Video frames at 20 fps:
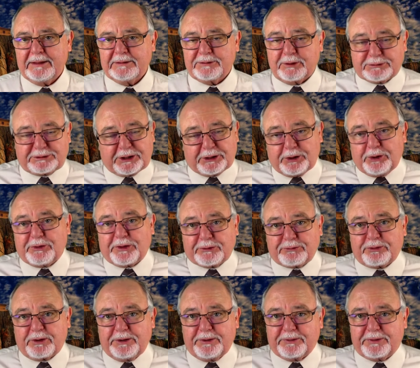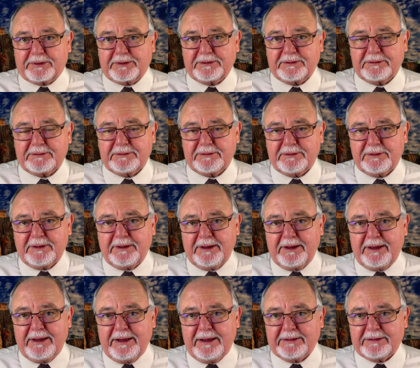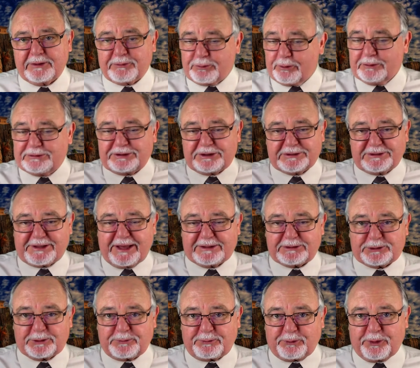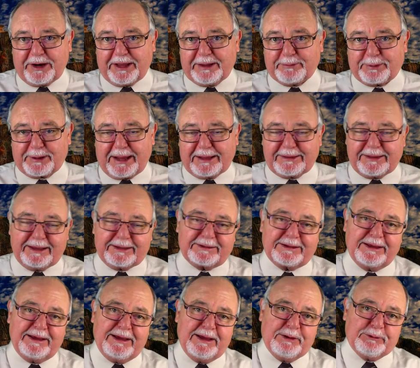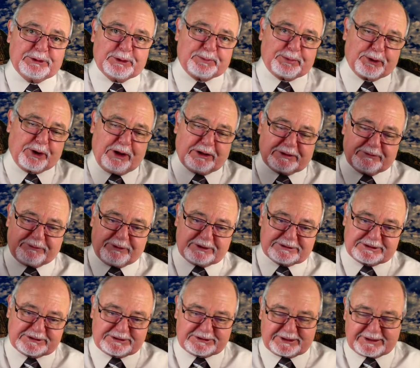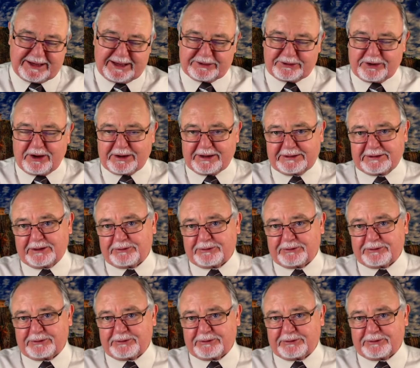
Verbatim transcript: So she knew the truth. The truth should set you free, but I think when you put all the verses together on it,